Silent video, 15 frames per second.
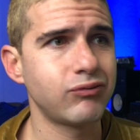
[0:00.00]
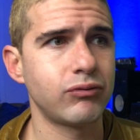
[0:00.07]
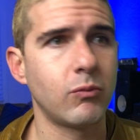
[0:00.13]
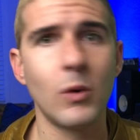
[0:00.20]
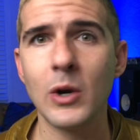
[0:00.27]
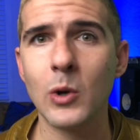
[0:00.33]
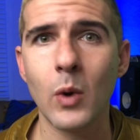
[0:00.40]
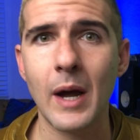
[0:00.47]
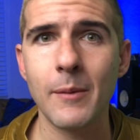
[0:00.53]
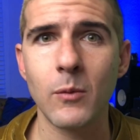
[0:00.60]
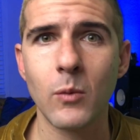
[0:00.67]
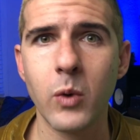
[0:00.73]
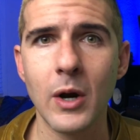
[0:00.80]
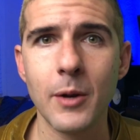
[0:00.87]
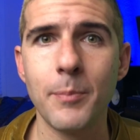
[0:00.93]

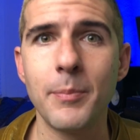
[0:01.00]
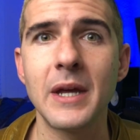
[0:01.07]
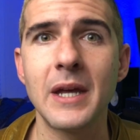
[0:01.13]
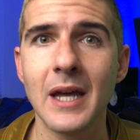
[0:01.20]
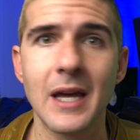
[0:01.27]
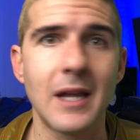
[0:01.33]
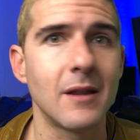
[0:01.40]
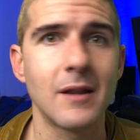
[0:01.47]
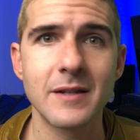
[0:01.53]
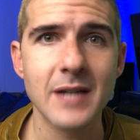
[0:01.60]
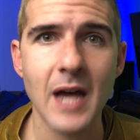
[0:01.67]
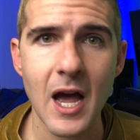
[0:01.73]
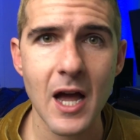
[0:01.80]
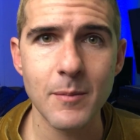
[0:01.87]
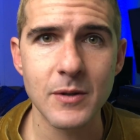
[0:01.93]
to begin? The
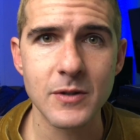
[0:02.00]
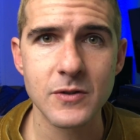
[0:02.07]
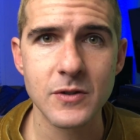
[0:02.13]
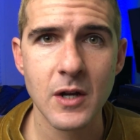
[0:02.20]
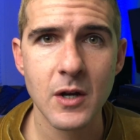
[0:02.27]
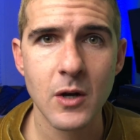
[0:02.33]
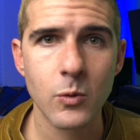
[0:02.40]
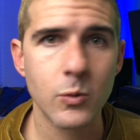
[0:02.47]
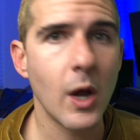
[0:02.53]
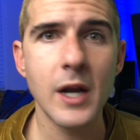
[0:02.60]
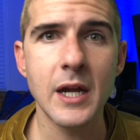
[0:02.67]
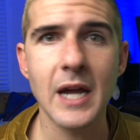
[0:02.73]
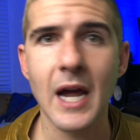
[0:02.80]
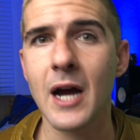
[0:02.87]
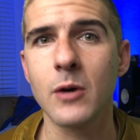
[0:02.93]
time is
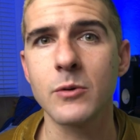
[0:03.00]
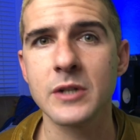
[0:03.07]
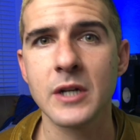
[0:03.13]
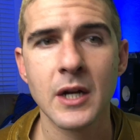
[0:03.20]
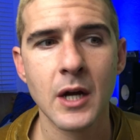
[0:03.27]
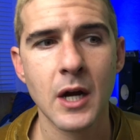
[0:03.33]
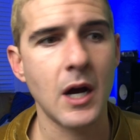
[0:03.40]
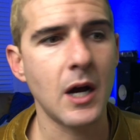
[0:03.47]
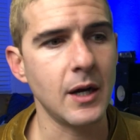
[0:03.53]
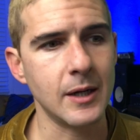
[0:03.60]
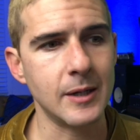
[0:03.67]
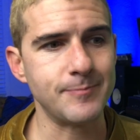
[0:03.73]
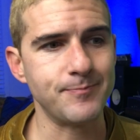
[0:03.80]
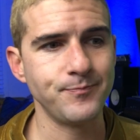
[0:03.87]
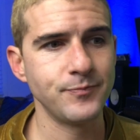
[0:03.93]
running out.
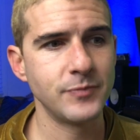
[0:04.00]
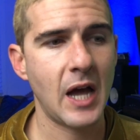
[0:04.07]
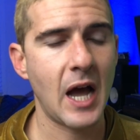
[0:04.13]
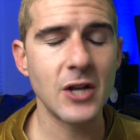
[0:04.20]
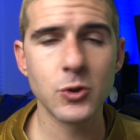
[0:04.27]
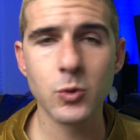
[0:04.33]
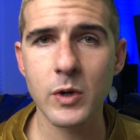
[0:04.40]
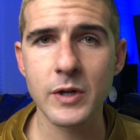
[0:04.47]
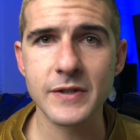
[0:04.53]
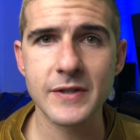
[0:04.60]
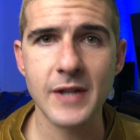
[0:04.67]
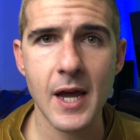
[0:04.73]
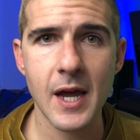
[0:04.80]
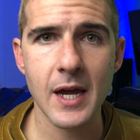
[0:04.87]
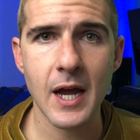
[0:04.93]
I just want to
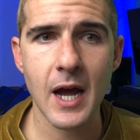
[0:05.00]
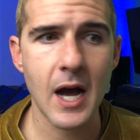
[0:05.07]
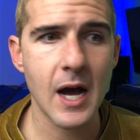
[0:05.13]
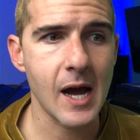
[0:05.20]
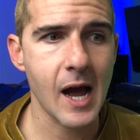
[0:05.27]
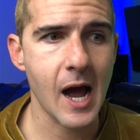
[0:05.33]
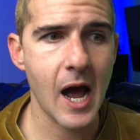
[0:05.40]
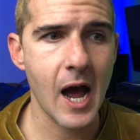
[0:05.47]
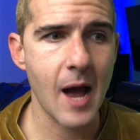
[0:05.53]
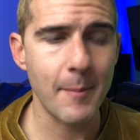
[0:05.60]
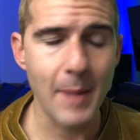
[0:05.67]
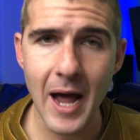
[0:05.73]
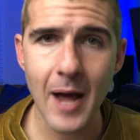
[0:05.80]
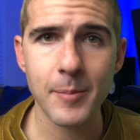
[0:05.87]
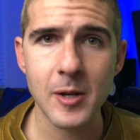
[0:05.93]
say I'm
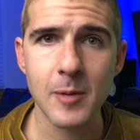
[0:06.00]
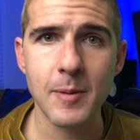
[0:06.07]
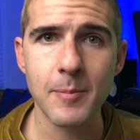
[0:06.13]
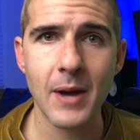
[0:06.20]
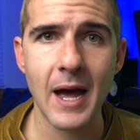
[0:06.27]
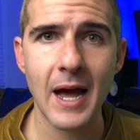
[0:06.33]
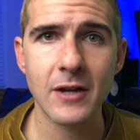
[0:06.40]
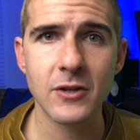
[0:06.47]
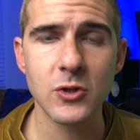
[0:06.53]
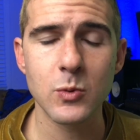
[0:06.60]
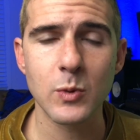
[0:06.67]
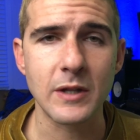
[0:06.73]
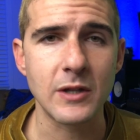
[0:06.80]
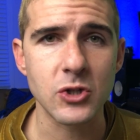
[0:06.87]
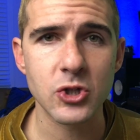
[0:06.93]
happy to be back
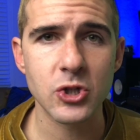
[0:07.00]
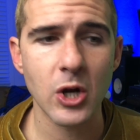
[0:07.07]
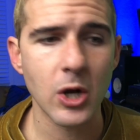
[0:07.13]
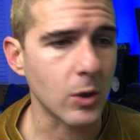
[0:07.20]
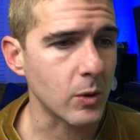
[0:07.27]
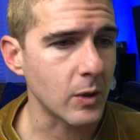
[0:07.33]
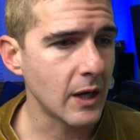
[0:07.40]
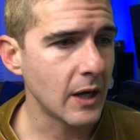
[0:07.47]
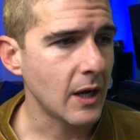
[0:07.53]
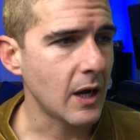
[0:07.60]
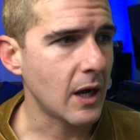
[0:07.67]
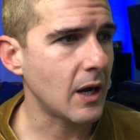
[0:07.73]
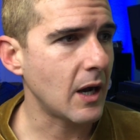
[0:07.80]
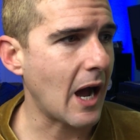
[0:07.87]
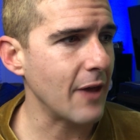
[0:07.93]
doing this show.
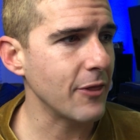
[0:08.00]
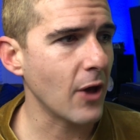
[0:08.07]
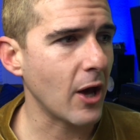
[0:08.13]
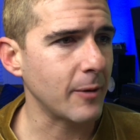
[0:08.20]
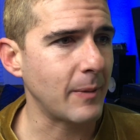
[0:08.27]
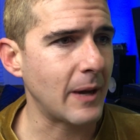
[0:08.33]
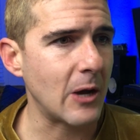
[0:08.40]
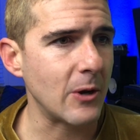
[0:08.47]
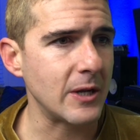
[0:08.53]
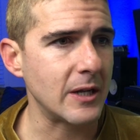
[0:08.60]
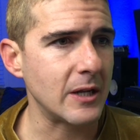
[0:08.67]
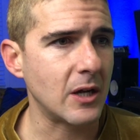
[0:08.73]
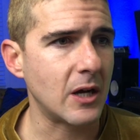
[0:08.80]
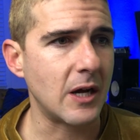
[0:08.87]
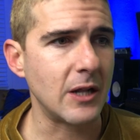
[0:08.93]
I thought about
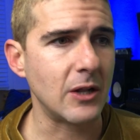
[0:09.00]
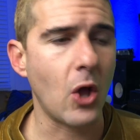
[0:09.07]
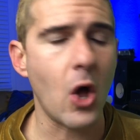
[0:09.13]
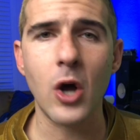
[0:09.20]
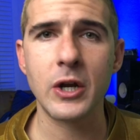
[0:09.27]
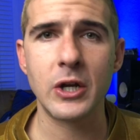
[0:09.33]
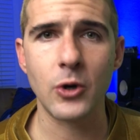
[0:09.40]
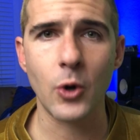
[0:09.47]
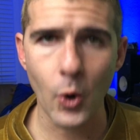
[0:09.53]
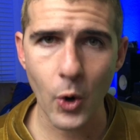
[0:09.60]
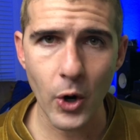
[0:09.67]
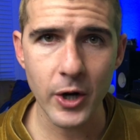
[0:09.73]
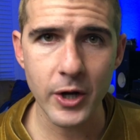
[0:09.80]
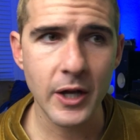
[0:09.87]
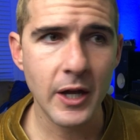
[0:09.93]
it long and
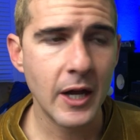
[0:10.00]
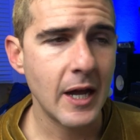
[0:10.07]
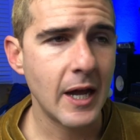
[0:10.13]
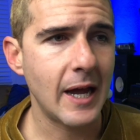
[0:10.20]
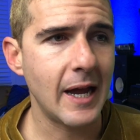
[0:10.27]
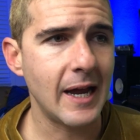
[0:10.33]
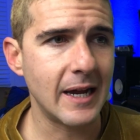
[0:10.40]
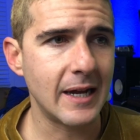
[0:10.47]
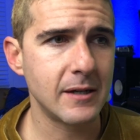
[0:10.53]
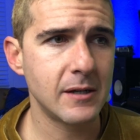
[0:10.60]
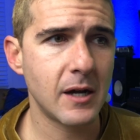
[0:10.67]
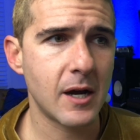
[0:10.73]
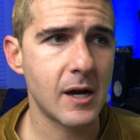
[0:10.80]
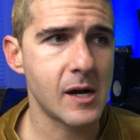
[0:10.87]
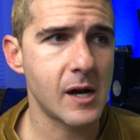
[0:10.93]
hard. And
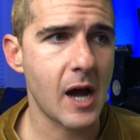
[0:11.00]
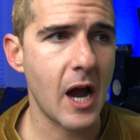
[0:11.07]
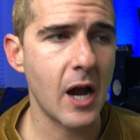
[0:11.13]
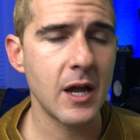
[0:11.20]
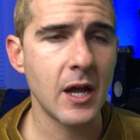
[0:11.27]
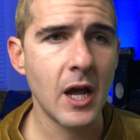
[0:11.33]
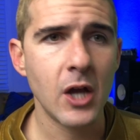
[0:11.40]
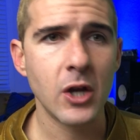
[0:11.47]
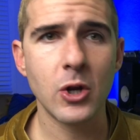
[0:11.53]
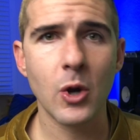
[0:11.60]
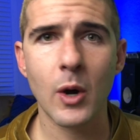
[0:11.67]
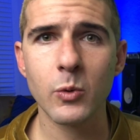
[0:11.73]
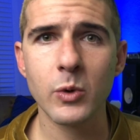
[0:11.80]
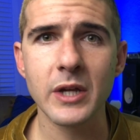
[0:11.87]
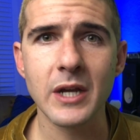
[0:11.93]
I
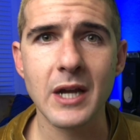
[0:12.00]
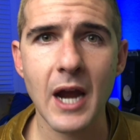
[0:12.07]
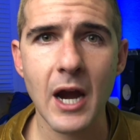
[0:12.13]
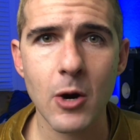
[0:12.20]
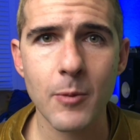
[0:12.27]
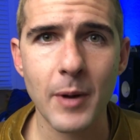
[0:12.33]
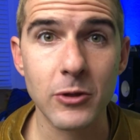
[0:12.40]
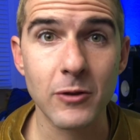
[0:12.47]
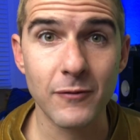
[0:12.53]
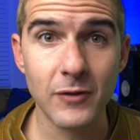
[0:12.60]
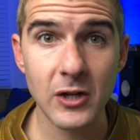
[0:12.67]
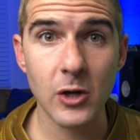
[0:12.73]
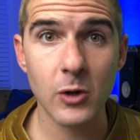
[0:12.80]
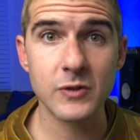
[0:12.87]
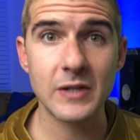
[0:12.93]
really care about the
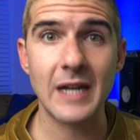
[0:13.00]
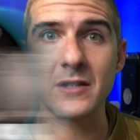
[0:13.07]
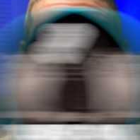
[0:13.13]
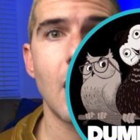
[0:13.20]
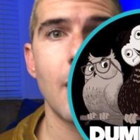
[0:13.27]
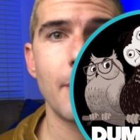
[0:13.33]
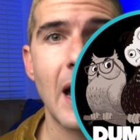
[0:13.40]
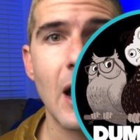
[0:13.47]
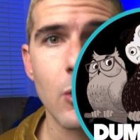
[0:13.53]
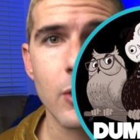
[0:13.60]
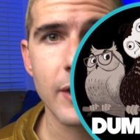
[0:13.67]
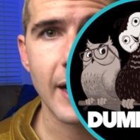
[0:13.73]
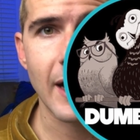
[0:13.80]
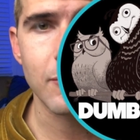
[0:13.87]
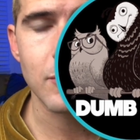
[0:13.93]
videos, that dumb owl
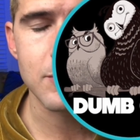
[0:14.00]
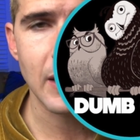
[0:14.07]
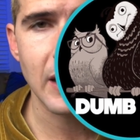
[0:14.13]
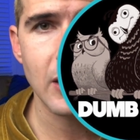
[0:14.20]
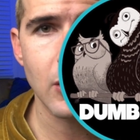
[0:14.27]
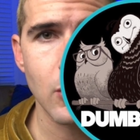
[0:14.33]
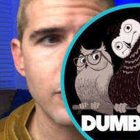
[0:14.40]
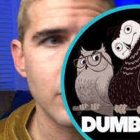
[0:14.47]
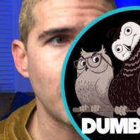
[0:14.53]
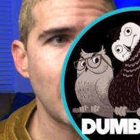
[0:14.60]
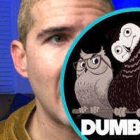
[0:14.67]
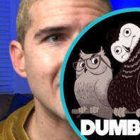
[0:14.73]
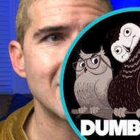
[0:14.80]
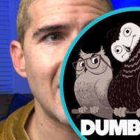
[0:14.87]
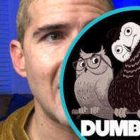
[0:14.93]
that I've been making over the past